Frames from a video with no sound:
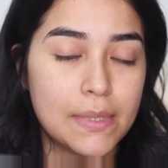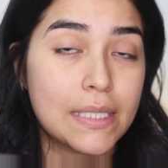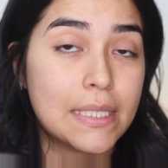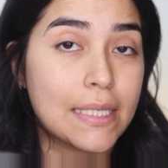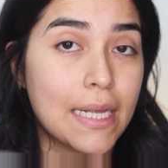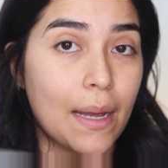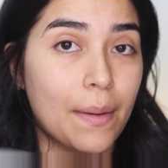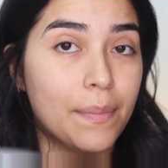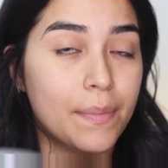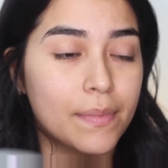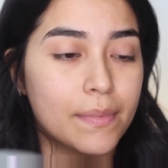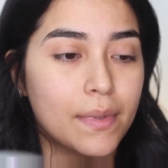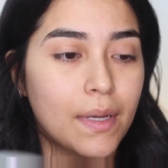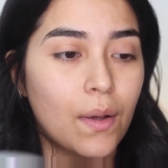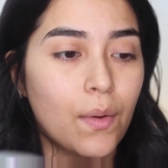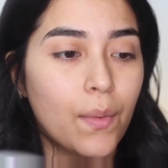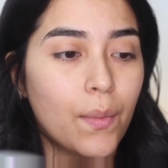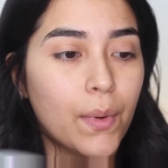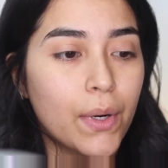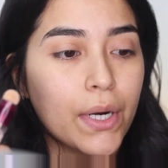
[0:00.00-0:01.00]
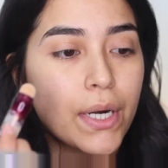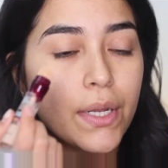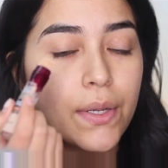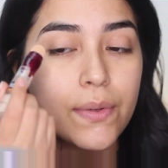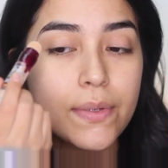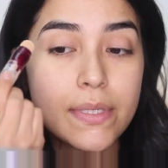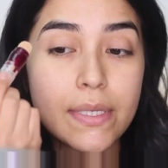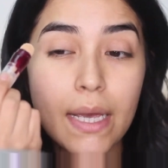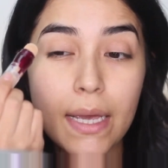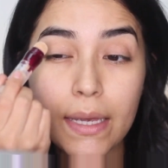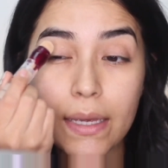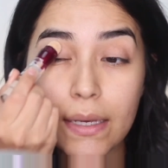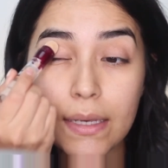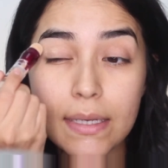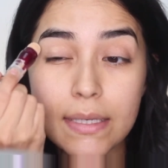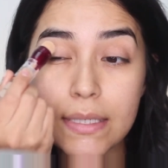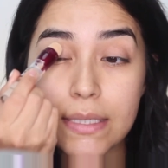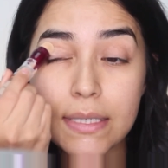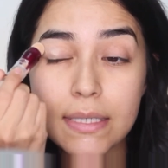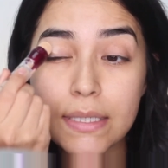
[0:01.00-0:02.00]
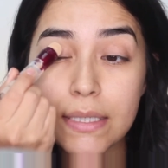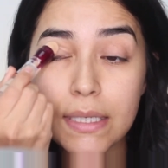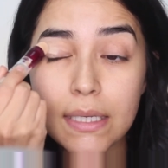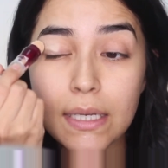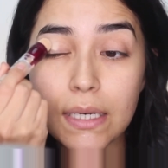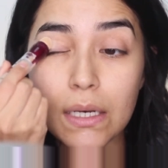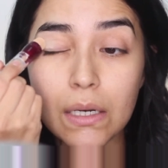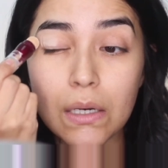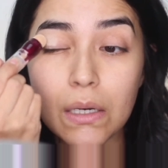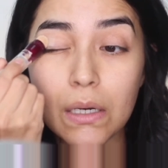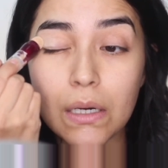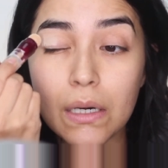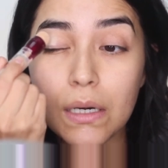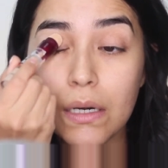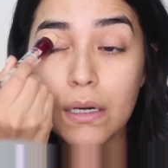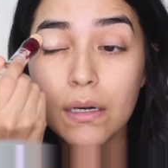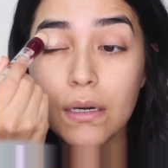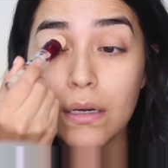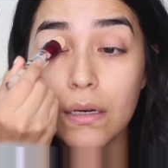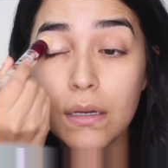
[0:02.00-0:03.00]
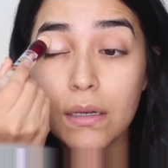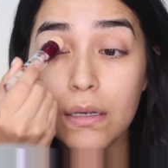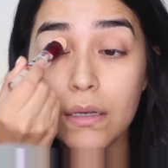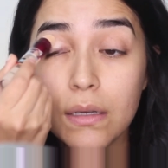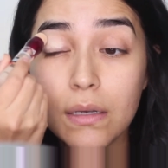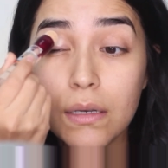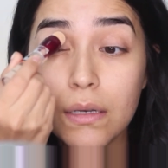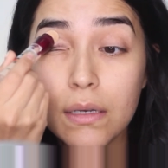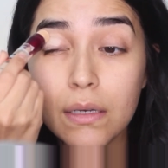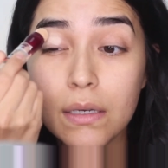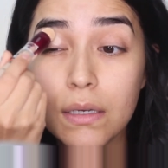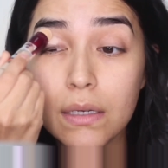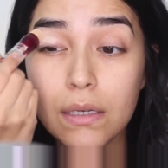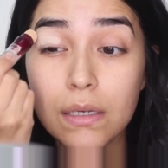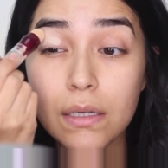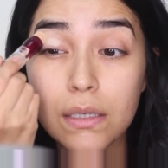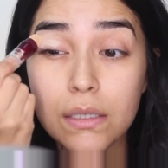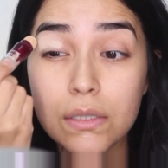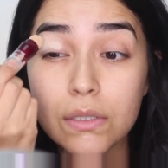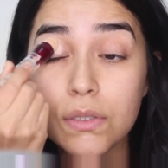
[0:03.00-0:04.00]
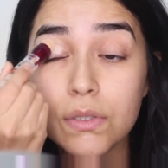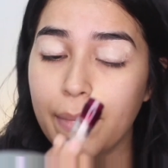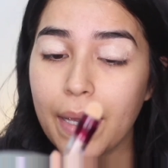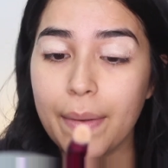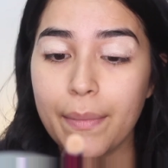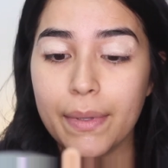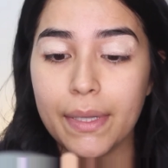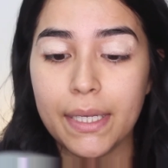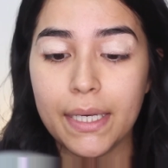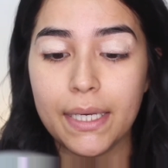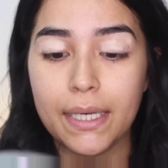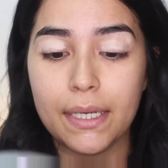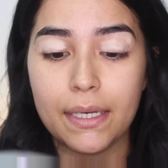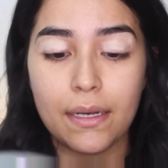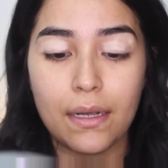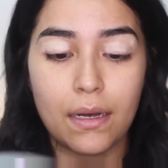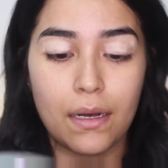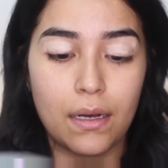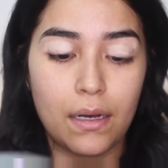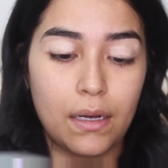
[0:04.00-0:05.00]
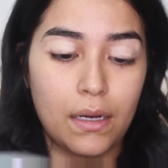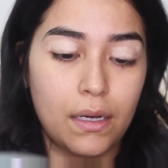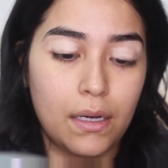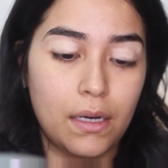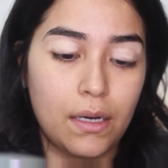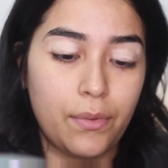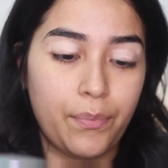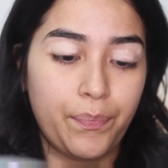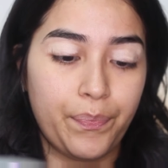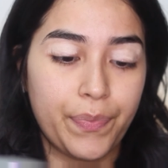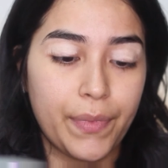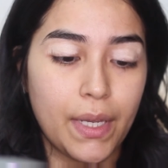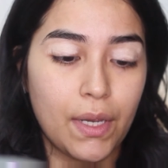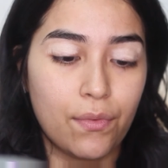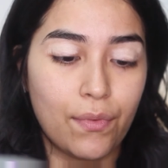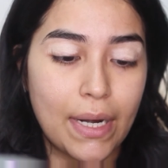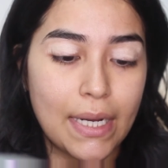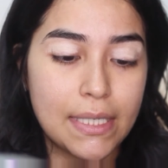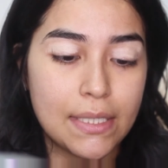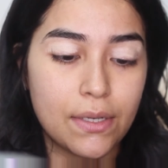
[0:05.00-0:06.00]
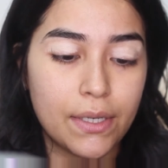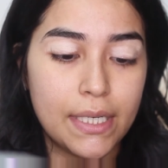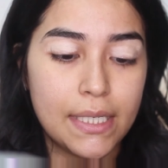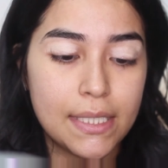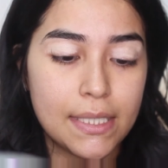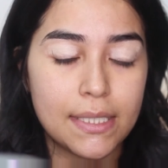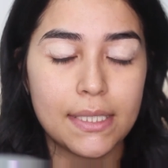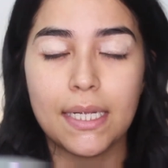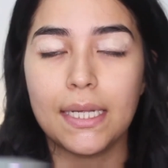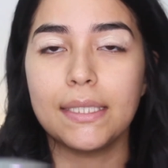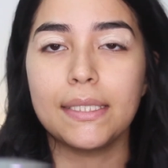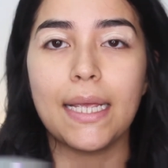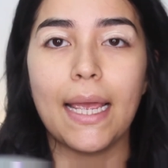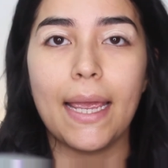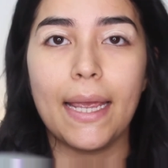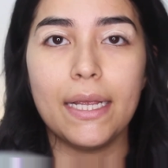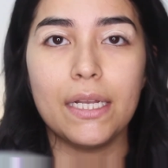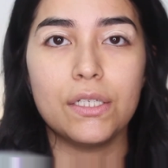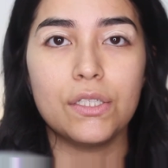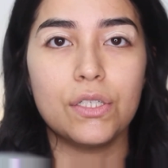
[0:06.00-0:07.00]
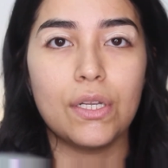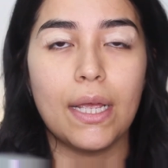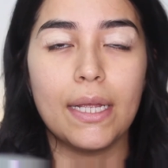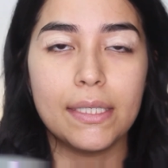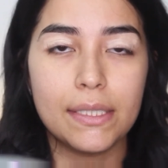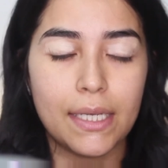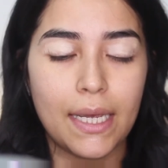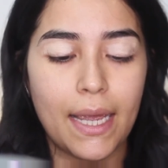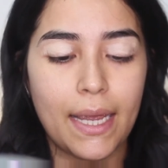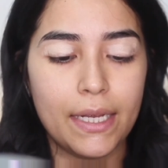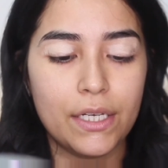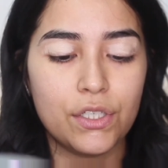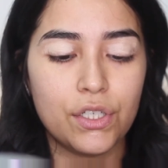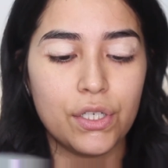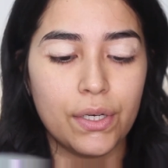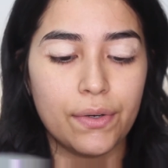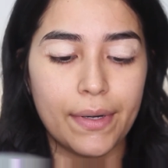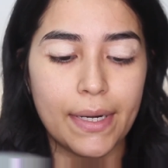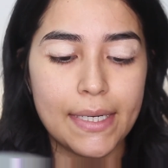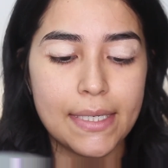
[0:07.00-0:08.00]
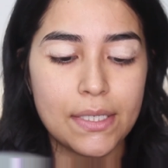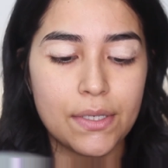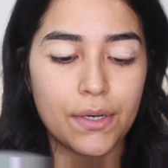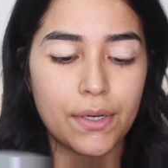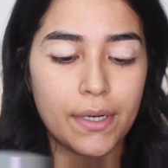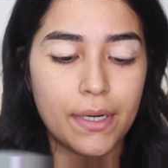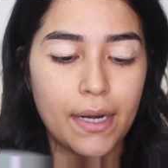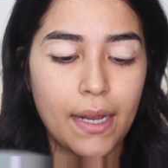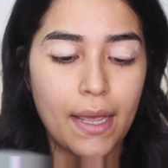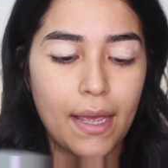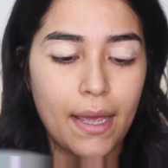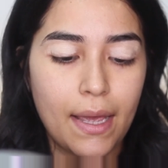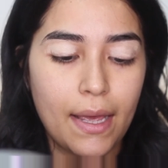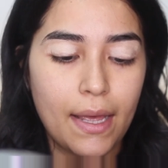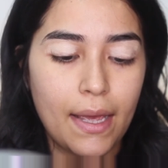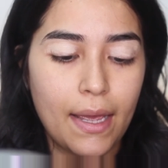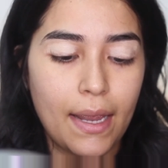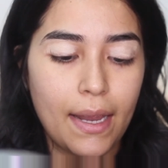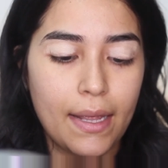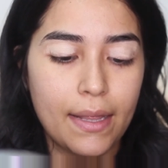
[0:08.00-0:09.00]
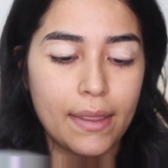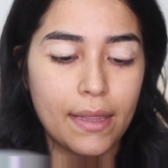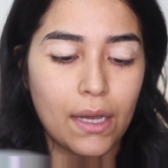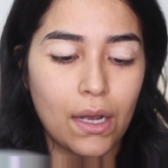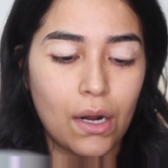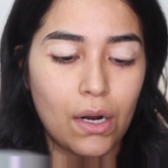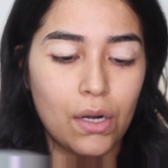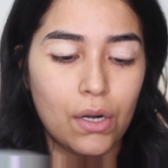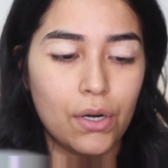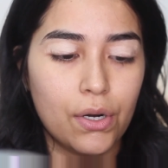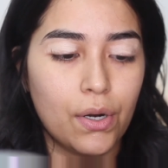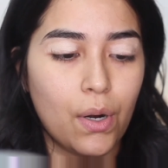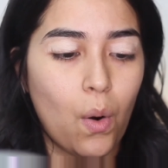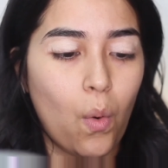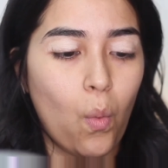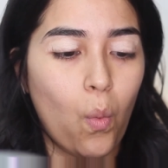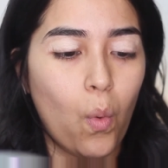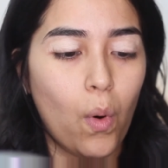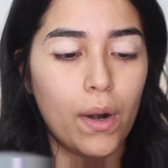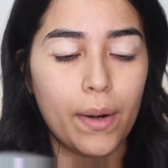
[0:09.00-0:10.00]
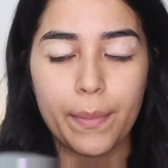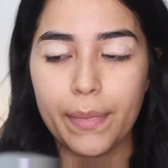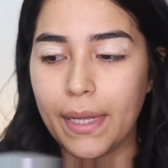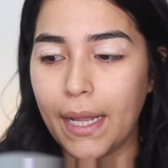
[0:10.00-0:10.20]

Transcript: step, we're gonna use a concealer, Maybelline eraser, instant anti-age eraser in the color Warm